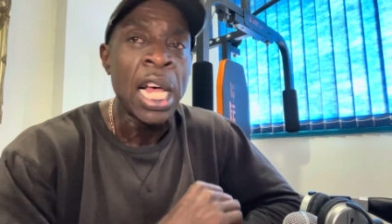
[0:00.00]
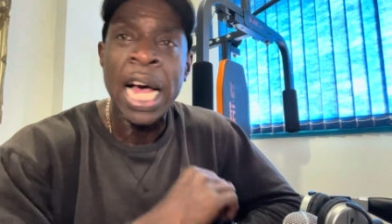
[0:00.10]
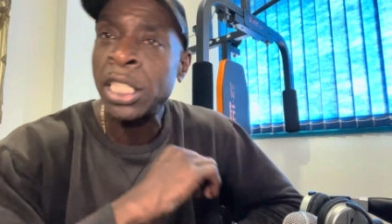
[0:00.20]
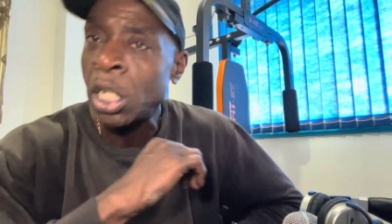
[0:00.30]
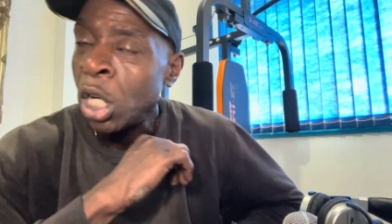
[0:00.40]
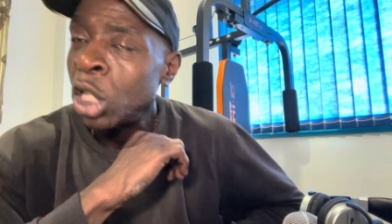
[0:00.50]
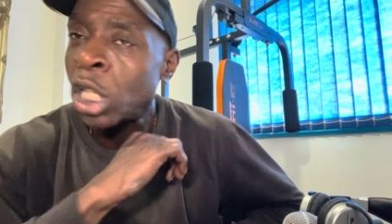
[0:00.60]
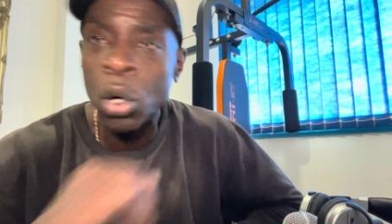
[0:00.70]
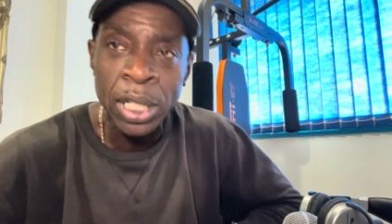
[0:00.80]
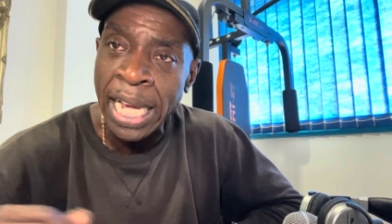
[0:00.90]
And, you know,
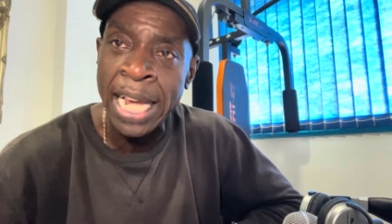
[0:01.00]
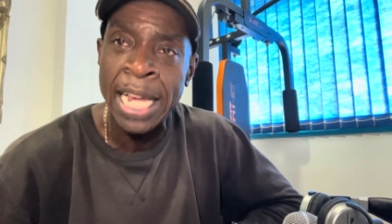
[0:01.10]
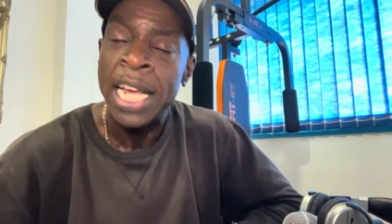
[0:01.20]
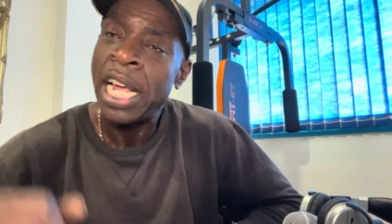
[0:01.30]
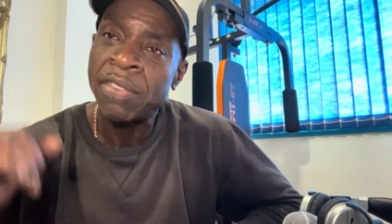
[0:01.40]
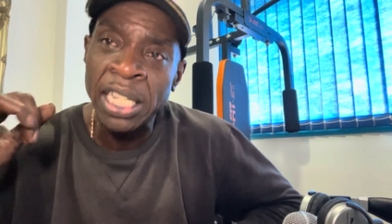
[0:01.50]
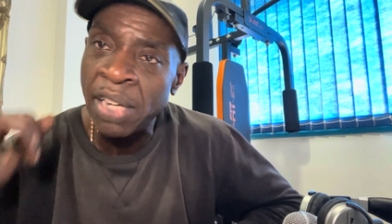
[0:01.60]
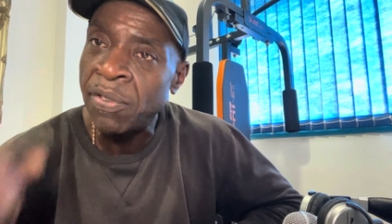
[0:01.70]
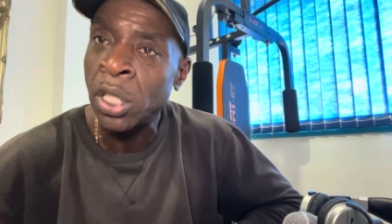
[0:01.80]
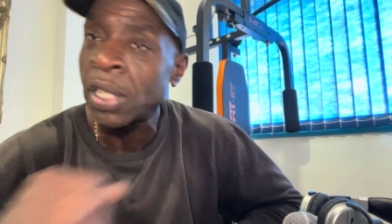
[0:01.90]
don't care if they're
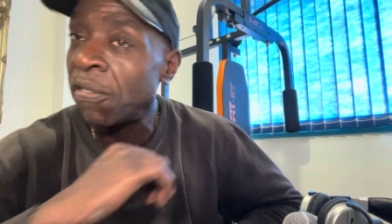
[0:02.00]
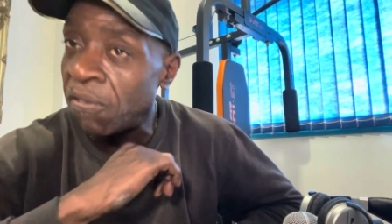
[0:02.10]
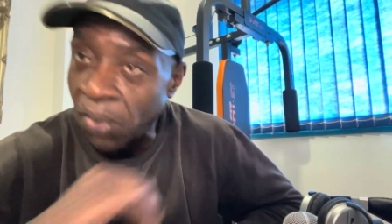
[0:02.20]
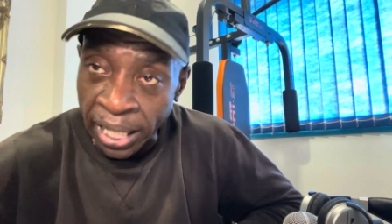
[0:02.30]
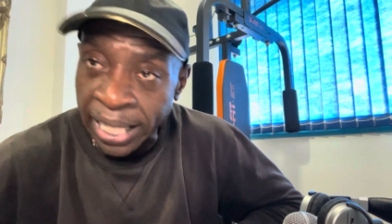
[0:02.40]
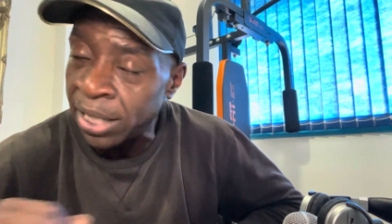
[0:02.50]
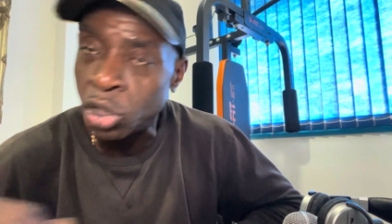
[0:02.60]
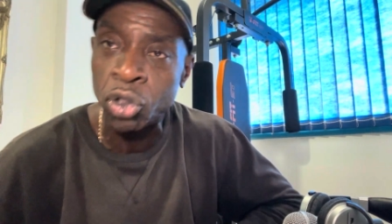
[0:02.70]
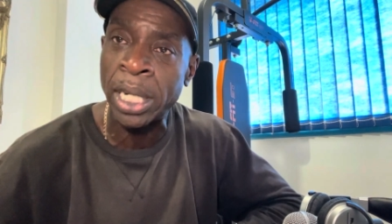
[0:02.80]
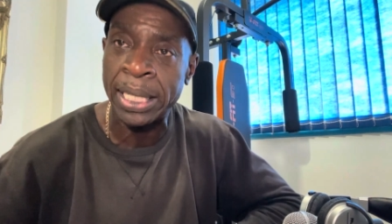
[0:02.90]
living on the fucking
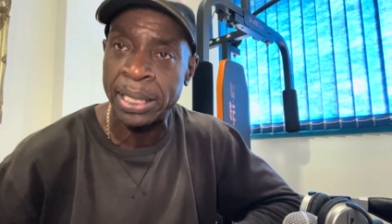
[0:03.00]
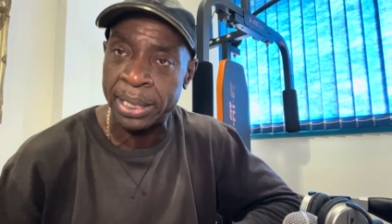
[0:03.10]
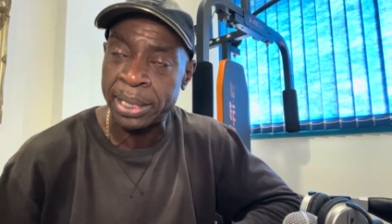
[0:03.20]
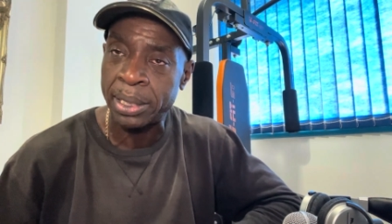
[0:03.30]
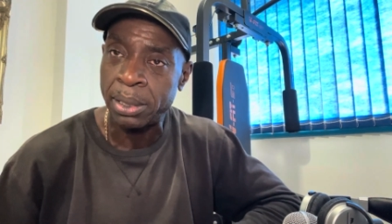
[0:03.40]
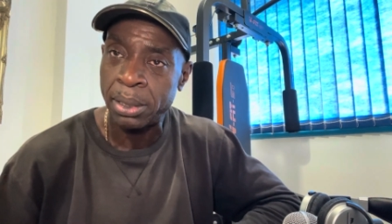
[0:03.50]
streets.